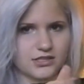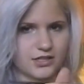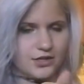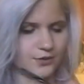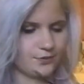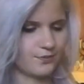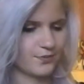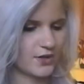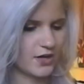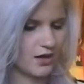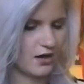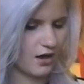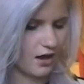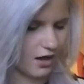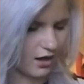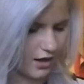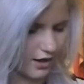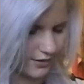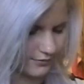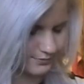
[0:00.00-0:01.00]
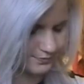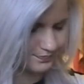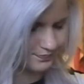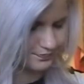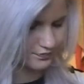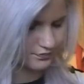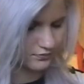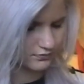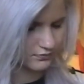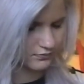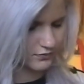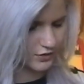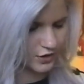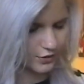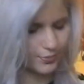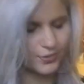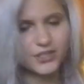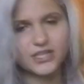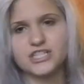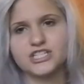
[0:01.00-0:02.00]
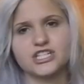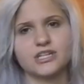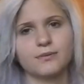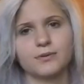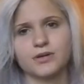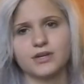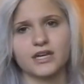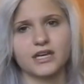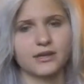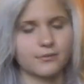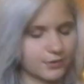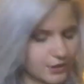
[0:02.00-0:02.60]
you know. They're pretty cheap. You can get them